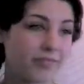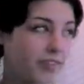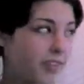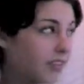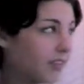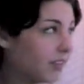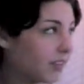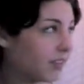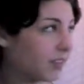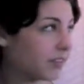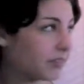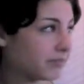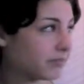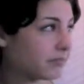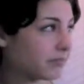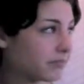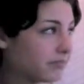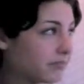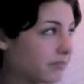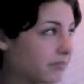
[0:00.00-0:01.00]

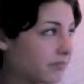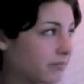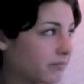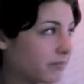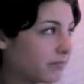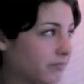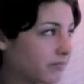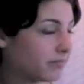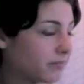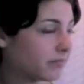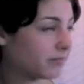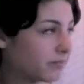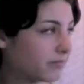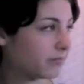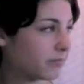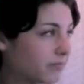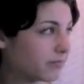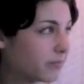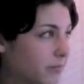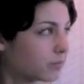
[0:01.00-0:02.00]

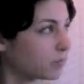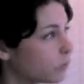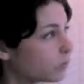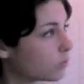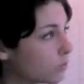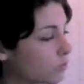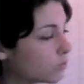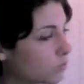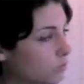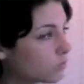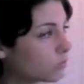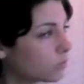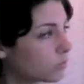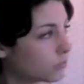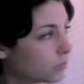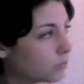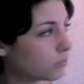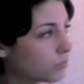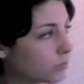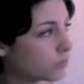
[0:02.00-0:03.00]

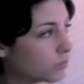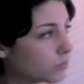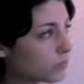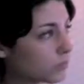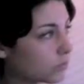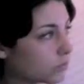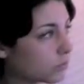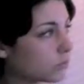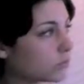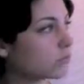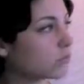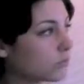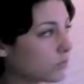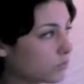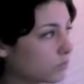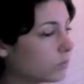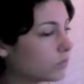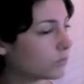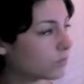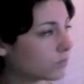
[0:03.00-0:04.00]

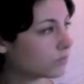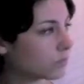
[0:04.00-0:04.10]
(not speaking)